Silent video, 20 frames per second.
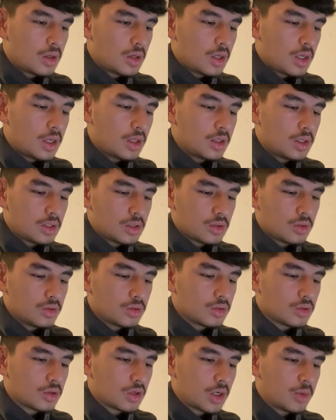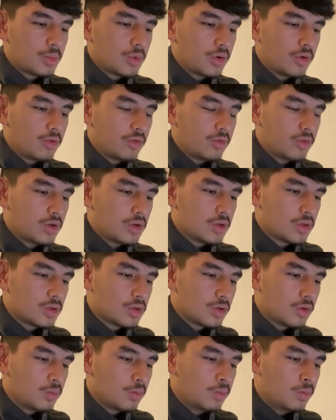And this also can be reversed.
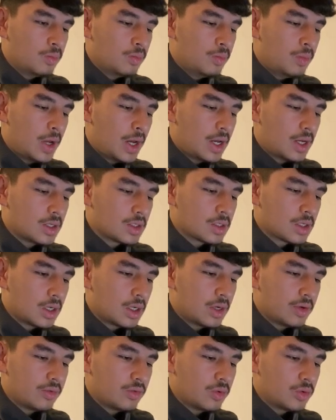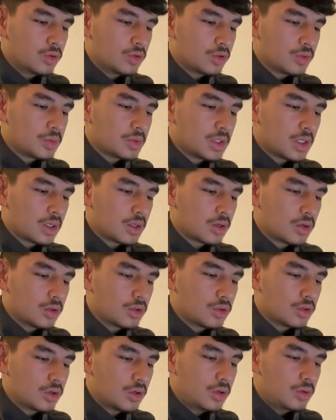So bears can have 100%
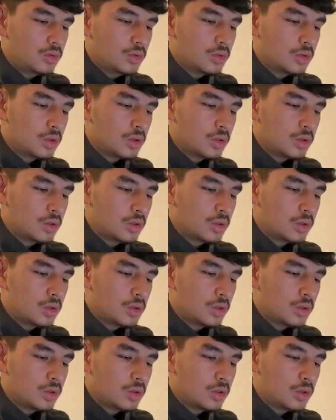control,